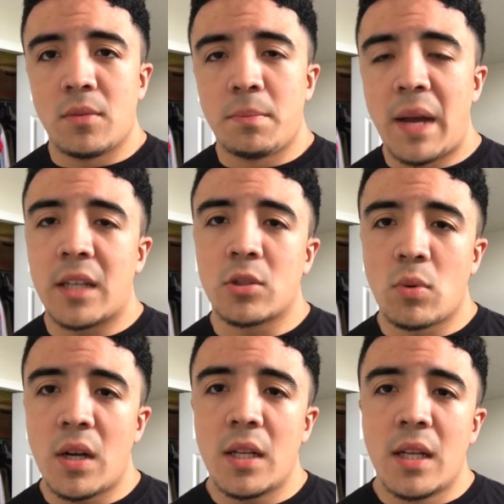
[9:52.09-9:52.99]
back
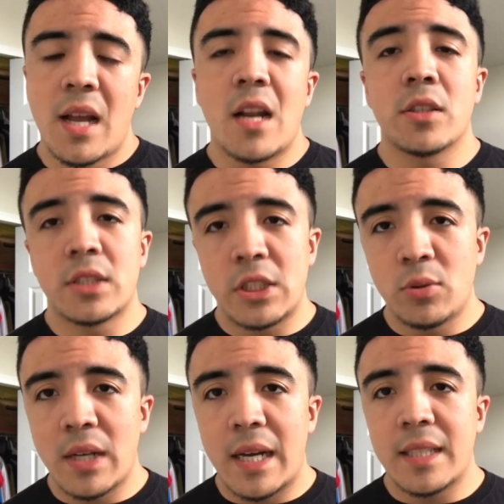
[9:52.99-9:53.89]
squat, and I'll see you
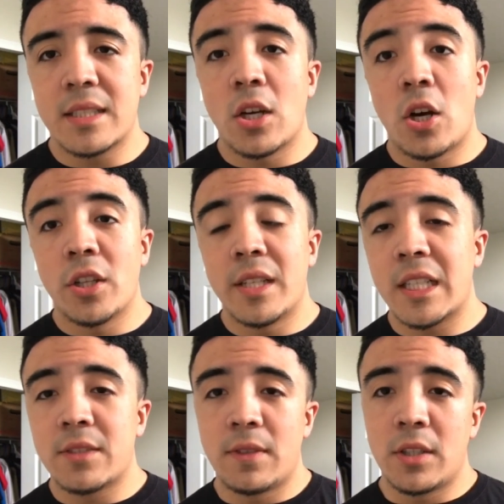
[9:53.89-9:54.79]
guys on the
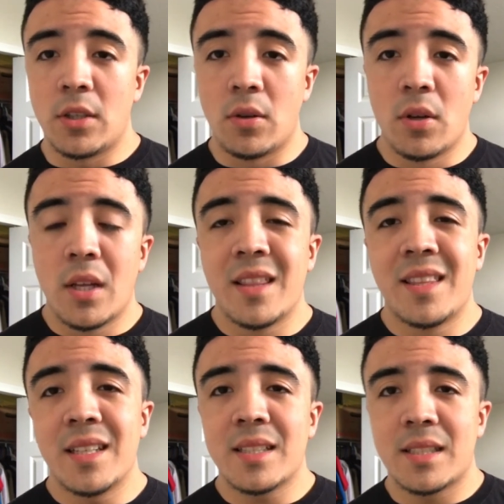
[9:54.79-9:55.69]
next video.
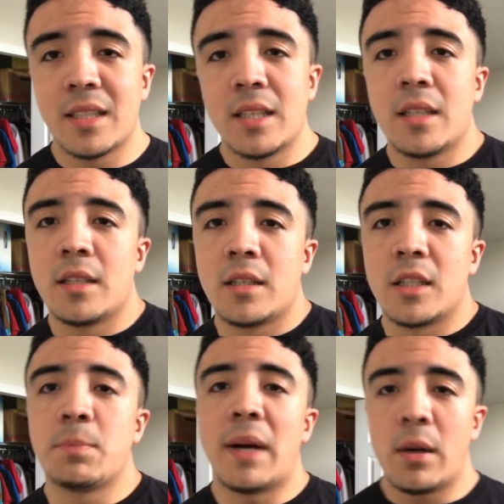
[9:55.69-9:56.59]
This
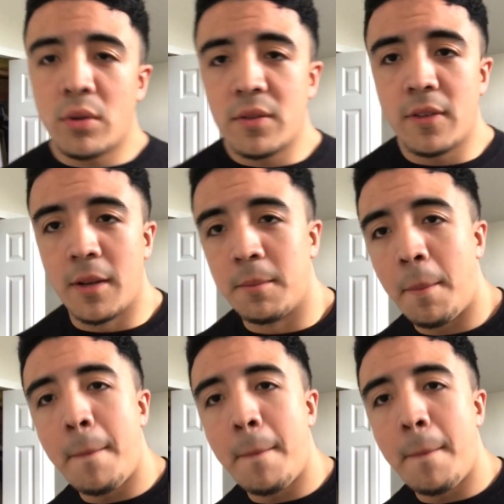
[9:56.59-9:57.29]
is Power FM.